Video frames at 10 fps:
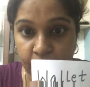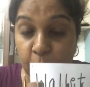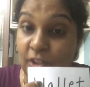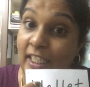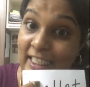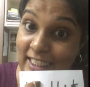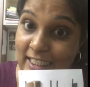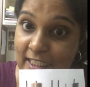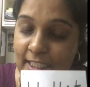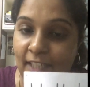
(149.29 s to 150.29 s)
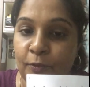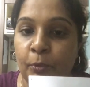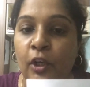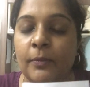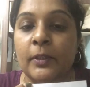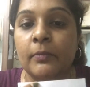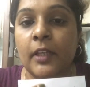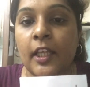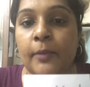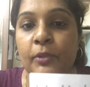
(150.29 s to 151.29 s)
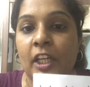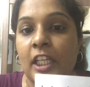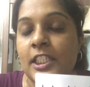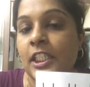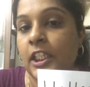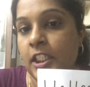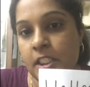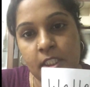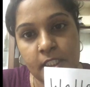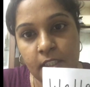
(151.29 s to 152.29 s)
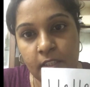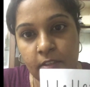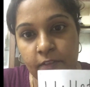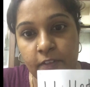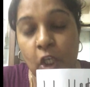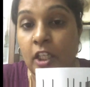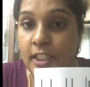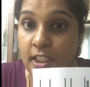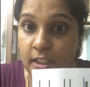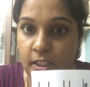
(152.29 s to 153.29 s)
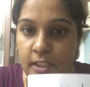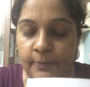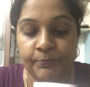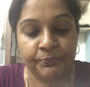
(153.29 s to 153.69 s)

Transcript: most Indians have a problem pronouncing this consonant.